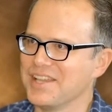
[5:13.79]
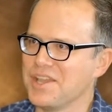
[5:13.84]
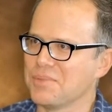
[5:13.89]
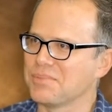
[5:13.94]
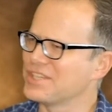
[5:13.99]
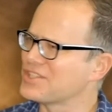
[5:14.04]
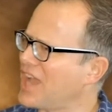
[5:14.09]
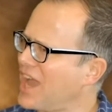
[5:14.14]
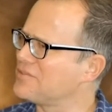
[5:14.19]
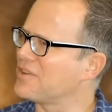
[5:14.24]
but
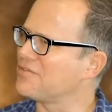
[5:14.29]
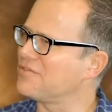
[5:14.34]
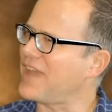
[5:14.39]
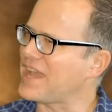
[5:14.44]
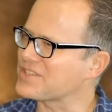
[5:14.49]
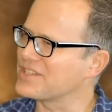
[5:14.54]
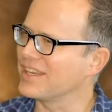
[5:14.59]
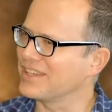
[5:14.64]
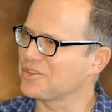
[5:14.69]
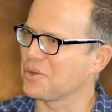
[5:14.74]
it's kind of a
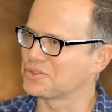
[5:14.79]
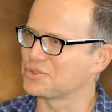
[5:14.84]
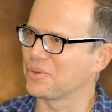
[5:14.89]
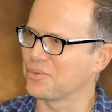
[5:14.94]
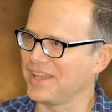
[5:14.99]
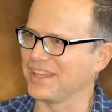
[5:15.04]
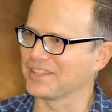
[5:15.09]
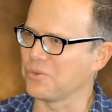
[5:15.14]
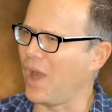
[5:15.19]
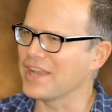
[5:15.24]
fascinating cultural
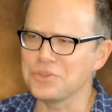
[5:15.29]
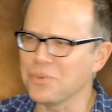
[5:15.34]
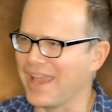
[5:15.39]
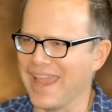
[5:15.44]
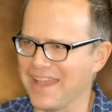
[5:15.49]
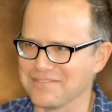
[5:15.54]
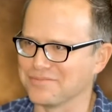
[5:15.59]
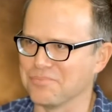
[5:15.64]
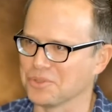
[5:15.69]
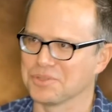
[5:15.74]
relic. Why do I
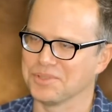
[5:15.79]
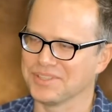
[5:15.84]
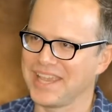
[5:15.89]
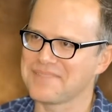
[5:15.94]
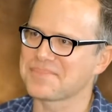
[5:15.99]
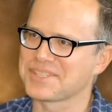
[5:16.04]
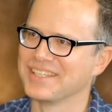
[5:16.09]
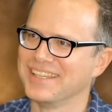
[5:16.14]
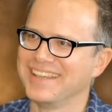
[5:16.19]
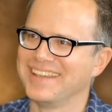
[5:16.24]
have multiple names?